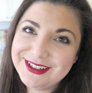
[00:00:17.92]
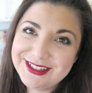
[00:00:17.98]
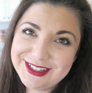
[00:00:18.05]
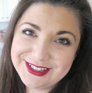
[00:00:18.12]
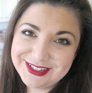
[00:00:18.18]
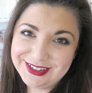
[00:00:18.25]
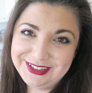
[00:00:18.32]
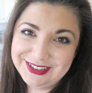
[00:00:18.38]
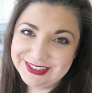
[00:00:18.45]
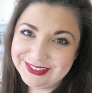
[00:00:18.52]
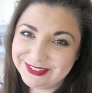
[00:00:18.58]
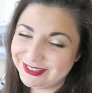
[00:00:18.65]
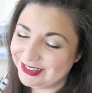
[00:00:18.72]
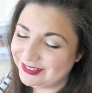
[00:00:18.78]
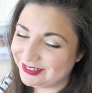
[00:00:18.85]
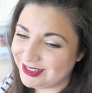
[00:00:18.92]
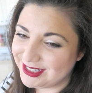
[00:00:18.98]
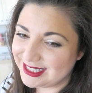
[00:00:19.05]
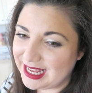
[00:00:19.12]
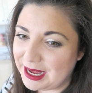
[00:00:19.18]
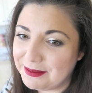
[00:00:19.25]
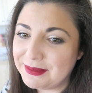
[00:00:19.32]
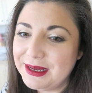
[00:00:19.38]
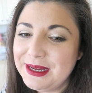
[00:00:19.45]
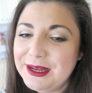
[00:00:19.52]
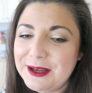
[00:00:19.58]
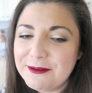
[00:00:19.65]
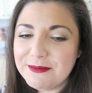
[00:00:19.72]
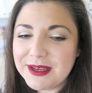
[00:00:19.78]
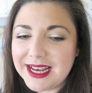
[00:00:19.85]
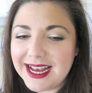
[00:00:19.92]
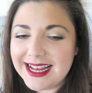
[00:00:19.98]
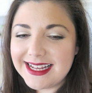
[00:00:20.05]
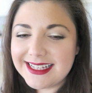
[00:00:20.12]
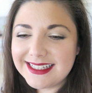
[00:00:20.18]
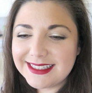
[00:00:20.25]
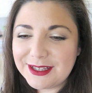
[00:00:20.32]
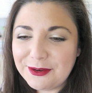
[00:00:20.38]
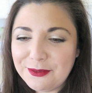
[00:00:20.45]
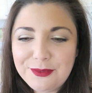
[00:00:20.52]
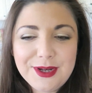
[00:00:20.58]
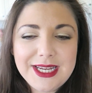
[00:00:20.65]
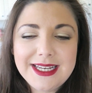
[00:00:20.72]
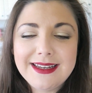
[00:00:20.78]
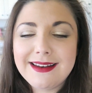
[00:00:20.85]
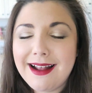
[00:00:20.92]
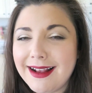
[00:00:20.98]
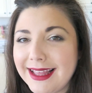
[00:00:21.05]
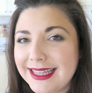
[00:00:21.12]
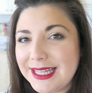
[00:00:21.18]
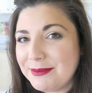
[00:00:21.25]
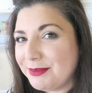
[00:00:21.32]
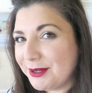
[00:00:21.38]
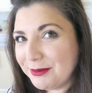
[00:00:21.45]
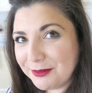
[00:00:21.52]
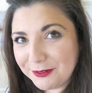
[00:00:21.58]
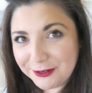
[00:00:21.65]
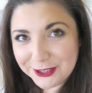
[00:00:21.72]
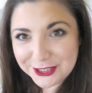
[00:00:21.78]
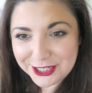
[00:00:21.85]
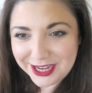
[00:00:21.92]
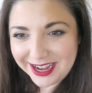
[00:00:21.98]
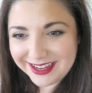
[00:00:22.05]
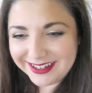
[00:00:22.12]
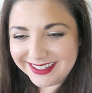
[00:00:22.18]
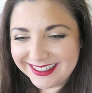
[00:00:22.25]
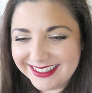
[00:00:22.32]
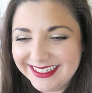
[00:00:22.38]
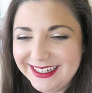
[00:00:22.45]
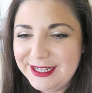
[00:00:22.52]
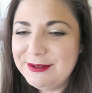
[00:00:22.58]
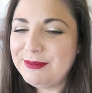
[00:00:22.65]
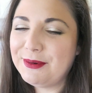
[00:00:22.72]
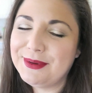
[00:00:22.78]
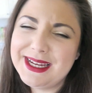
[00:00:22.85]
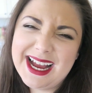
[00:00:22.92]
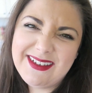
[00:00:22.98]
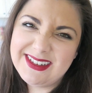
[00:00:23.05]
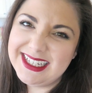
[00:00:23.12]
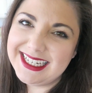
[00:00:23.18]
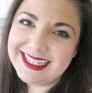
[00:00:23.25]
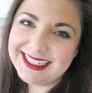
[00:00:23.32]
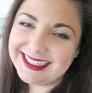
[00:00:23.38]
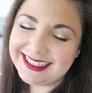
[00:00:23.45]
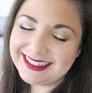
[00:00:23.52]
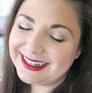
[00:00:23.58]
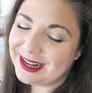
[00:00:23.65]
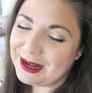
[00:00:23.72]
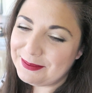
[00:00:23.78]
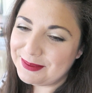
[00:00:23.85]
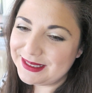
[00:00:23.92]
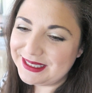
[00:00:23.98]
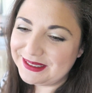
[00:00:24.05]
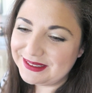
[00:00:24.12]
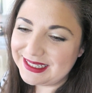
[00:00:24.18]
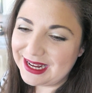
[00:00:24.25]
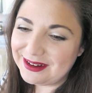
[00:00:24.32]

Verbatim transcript: the stroller for the first time because we did not get that built before she got here, but we haven't needed it up until